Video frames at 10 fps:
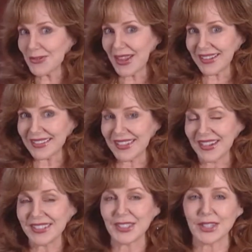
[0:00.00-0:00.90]

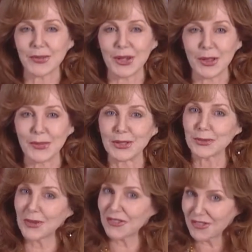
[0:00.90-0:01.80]
recognized as one of the
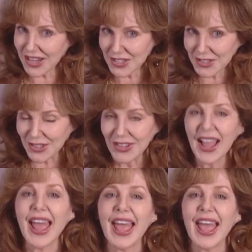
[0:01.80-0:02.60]
most professional